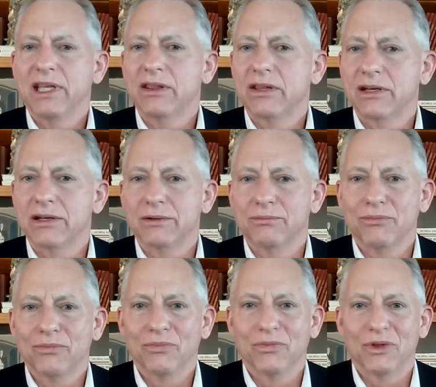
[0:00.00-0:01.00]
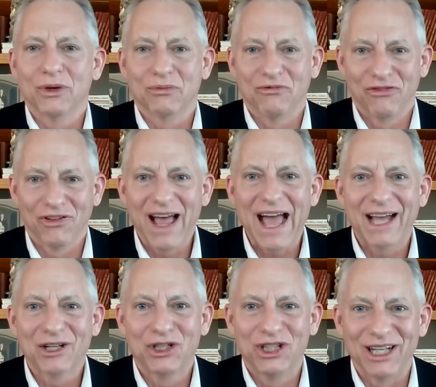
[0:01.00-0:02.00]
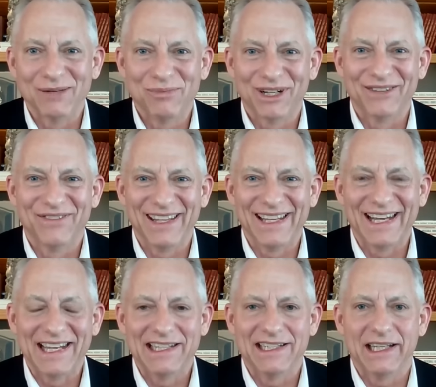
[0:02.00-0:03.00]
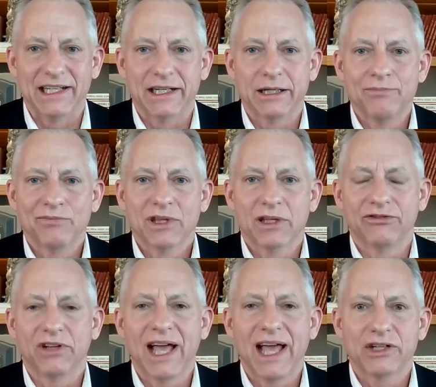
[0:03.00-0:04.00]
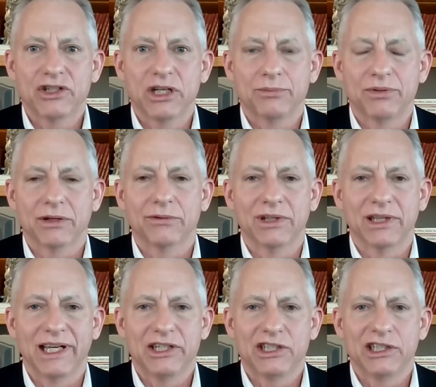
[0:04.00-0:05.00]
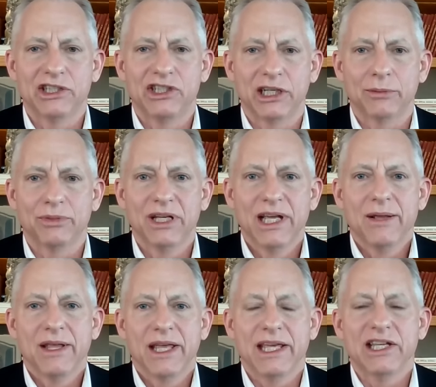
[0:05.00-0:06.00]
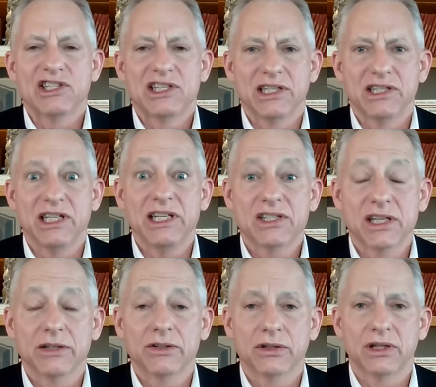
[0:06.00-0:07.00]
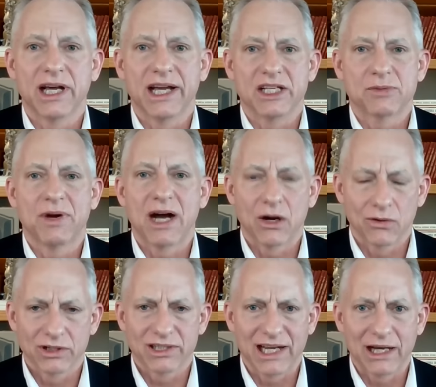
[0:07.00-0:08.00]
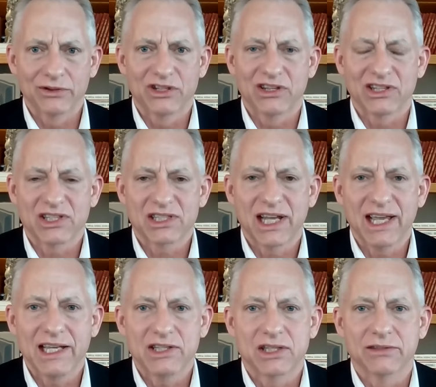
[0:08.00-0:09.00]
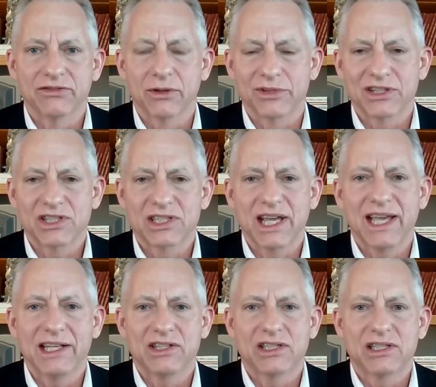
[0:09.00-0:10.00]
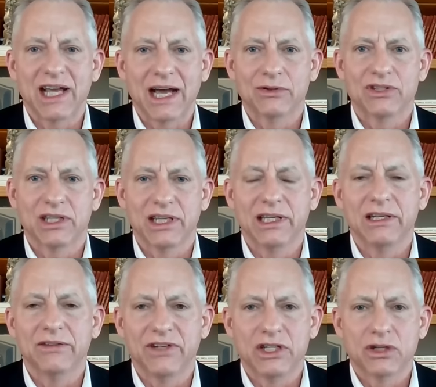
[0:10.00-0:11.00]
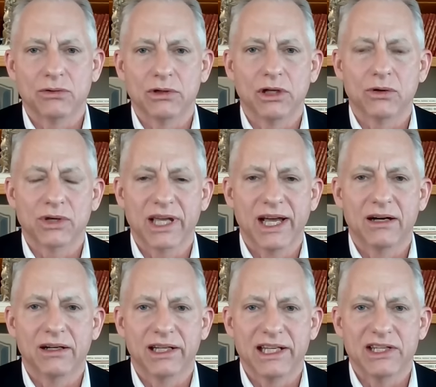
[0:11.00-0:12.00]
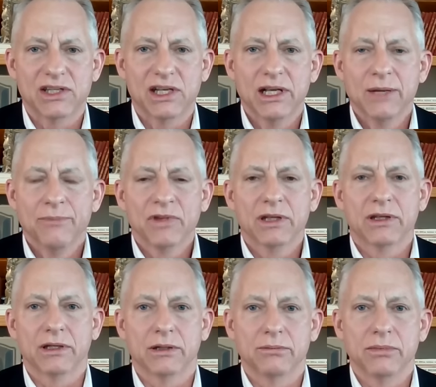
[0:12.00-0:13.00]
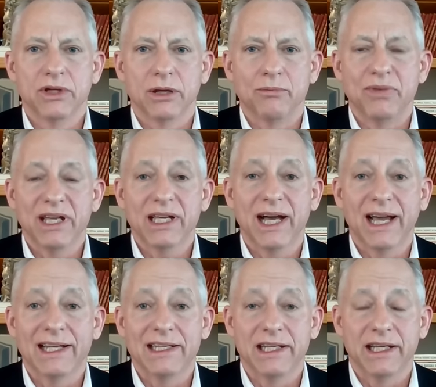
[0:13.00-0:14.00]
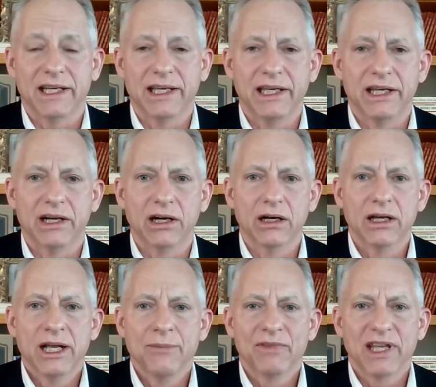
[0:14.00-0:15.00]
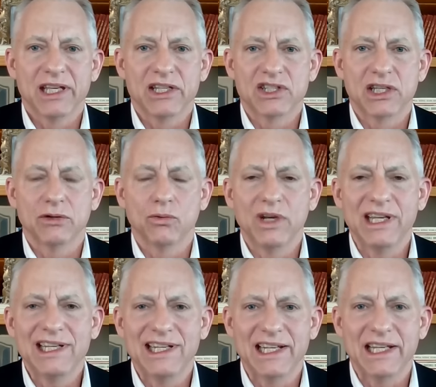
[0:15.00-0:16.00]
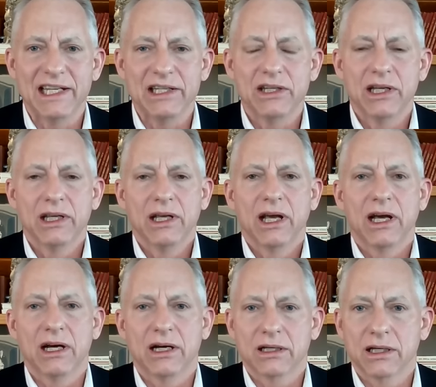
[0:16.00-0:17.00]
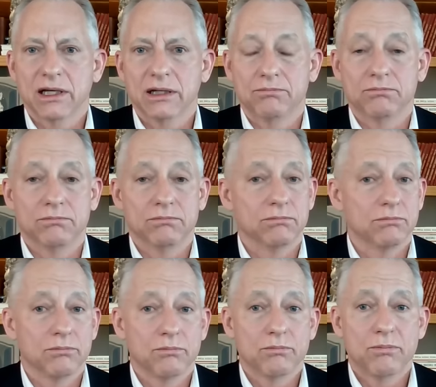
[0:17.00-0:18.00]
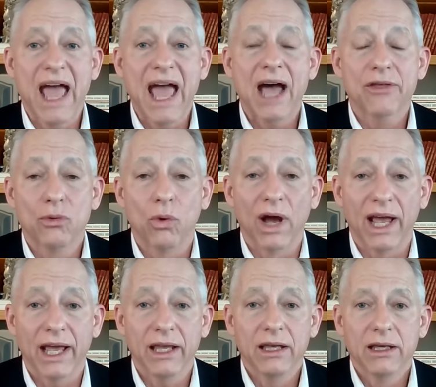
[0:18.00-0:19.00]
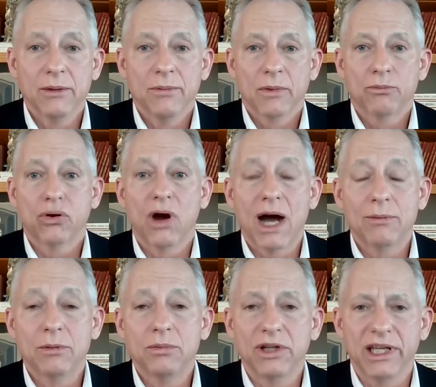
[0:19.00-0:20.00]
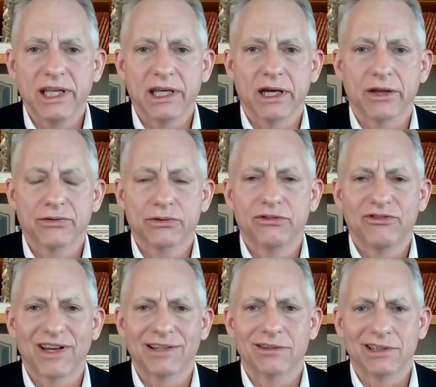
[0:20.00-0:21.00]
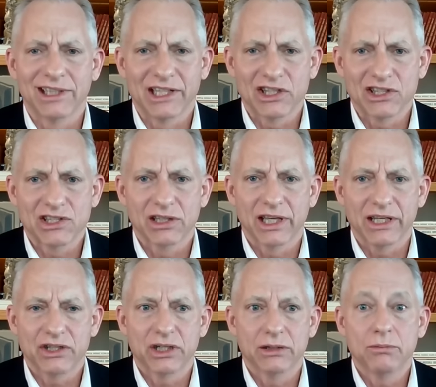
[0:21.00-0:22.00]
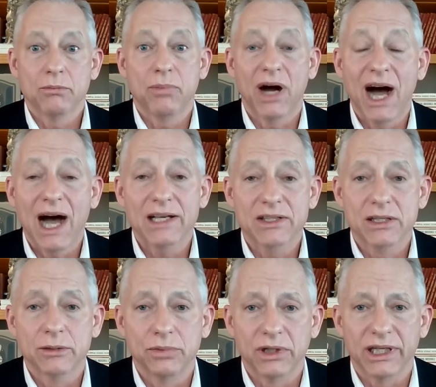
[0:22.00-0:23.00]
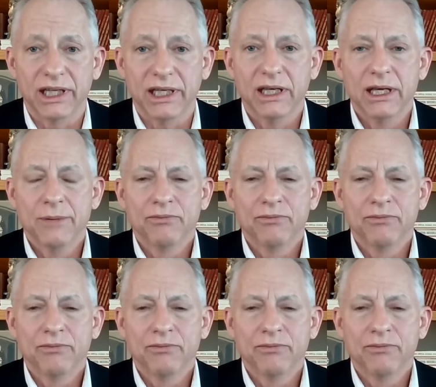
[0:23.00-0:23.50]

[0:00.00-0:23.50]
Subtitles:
The flagship of the idea, the flagship of the relationship, is to decentralize power down to the states and from the states down to individual localities. The big idea here is that we need a pathway, probably through federal legislation, possibly